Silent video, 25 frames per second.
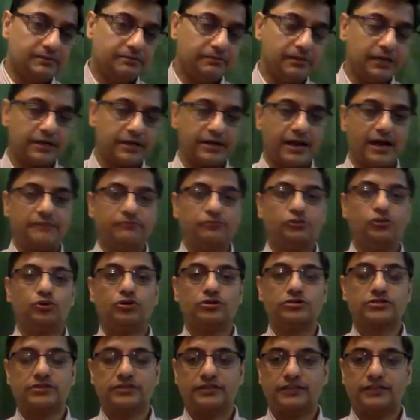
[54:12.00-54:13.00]
Balram
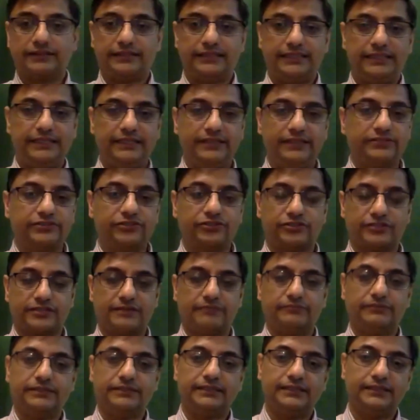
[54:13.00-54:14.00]
goes on a Tirth or
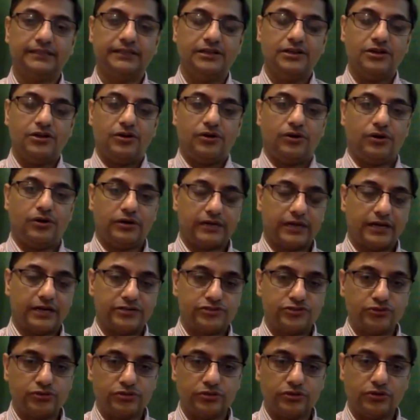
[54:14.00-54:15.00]
something, or
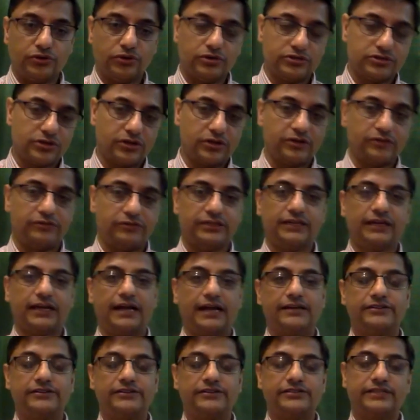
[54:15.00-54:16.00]
Arjun goes all over the
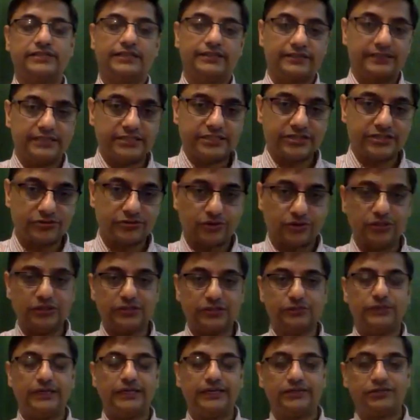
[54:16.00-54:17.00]
country and reaches
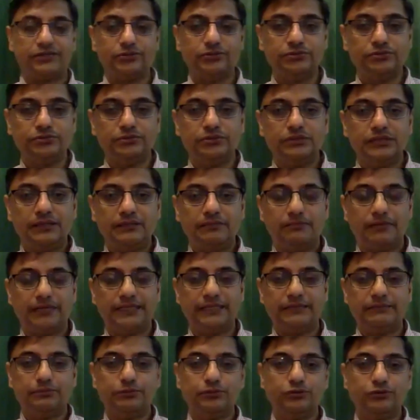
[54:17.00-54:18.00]
all the way to
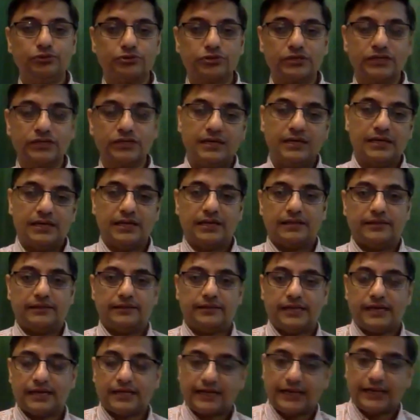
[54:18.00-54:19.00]
Manipur,
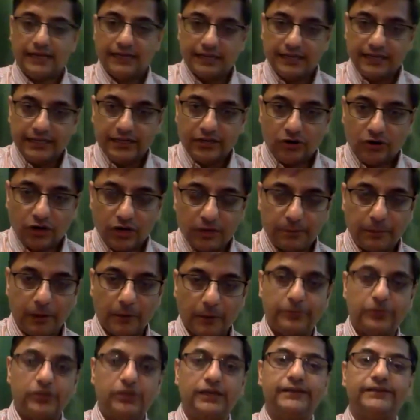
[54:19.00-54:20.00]
they are clearly all
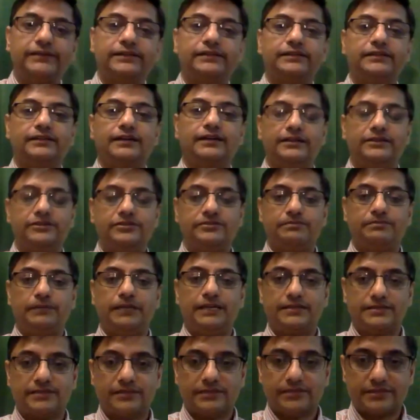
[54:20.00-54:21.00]
populated
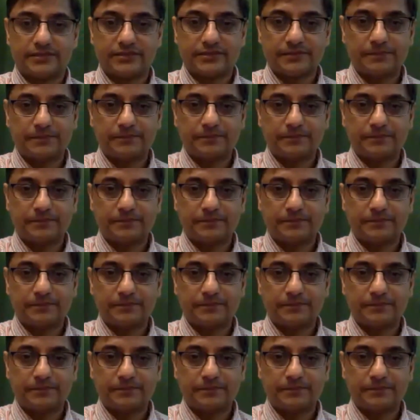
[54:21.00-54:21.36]
places.